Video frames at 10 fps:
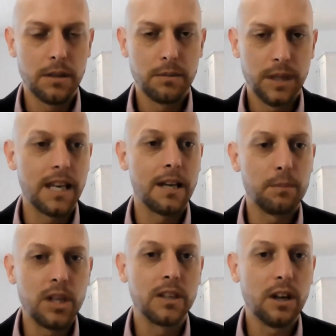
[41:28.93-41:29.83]
again,
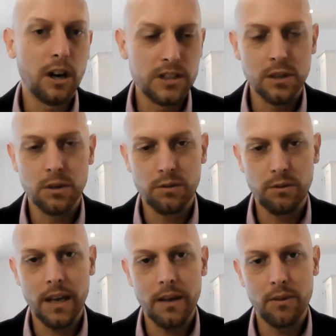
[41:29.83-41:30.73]
putting the odds in your
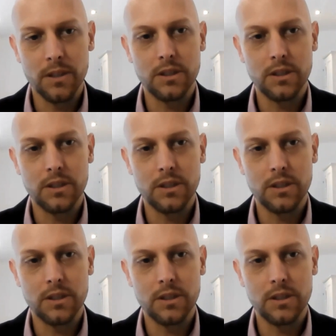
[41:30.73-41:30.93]
favor